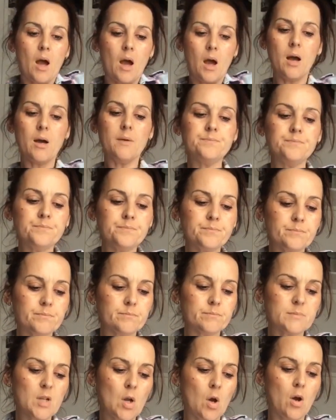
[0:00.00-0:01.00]
Um,
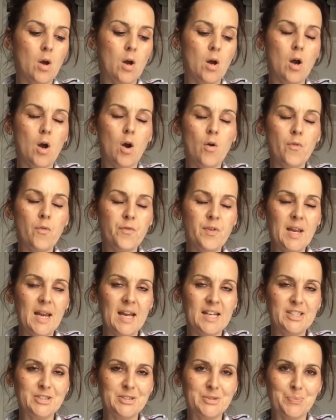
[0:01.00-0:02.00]

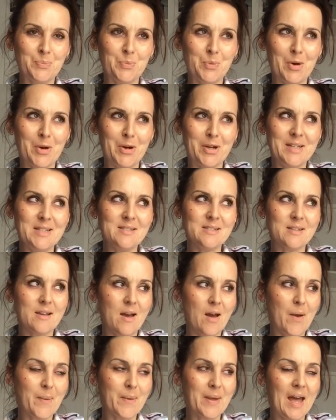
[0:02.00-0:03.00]
ovulation wise,
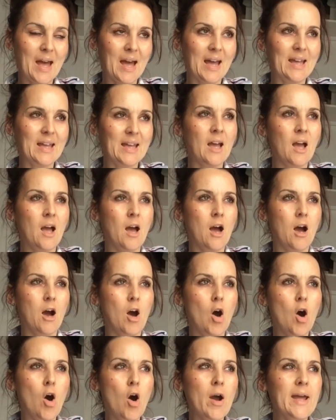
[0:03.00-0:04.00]
okay,
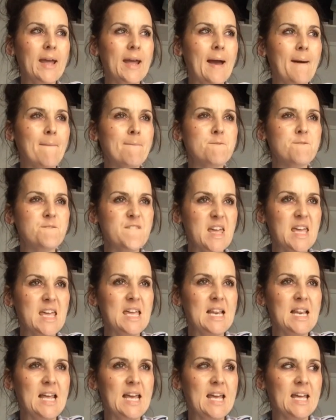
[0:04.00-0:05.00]
I am
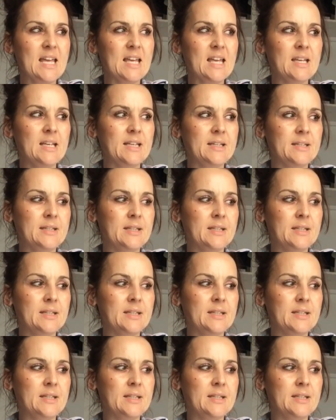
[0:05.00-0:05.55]
feeling